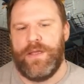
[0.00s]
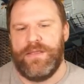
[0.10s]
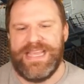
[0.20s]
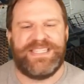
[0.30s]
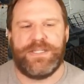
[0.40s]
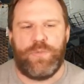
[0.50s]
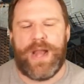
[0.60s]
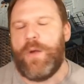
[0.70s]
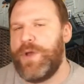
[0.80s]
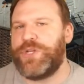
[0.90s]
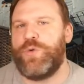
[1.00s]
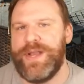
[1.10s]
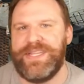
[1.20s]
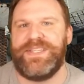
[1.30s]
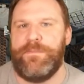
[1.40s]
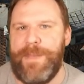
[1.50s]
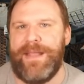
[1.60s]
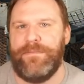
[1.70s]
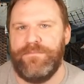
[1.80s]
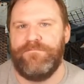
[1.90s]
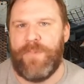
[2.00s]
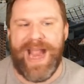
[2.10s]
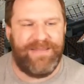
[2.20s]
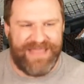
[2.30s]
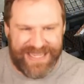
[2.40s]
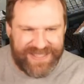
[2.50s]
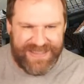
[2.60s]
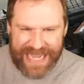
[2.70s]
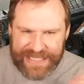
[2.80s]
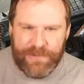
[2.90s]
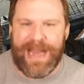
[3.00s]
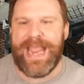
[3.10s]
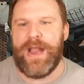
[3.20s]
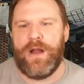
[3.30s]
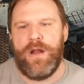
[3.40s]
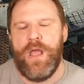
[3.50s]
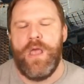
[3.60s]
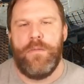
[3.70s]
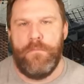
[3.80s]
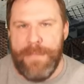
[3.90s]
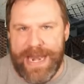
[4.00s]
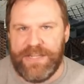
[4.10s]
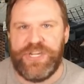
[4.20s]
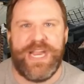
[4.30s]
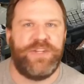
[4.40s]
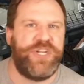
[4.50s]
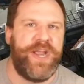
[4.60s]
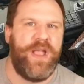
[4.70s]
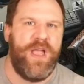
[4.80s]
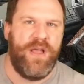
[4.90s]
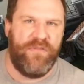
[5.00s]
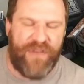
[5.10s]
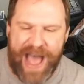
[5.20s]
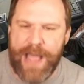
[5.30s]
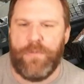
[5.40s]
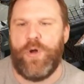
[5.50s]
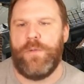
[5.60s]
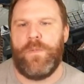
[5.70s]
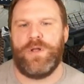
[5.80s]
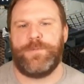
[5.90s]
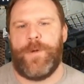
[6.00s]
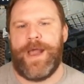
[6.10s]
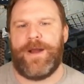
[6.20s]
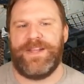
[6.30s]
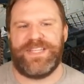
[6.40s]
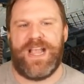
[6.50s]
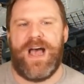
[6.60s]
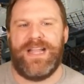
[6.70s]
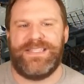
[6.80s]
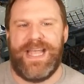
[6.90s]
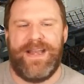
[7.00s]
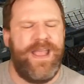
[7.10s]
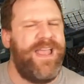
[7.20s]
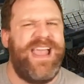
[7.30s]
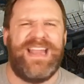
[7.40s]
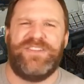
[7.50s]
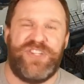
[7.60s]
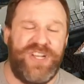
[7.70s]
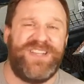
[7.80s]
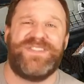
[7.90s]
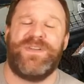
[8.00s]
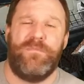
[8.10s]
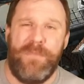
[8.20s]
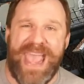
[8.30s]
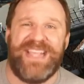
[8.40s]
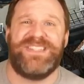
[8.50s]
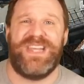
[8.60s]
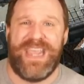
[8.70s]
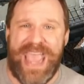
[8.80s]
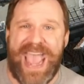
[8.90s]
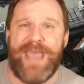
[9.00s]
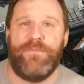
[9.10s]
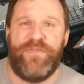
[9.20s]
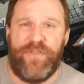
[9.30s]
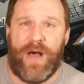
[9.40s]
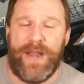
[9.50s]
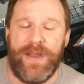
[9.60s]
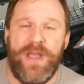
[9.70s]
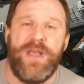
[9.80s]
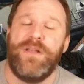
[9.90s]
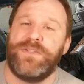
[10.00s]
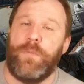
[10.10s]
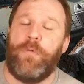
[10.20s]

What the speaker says: This is what I wish Quintus had been, right? This right here, meta changing, viable in multiple areas of content, and just makes the game fun. So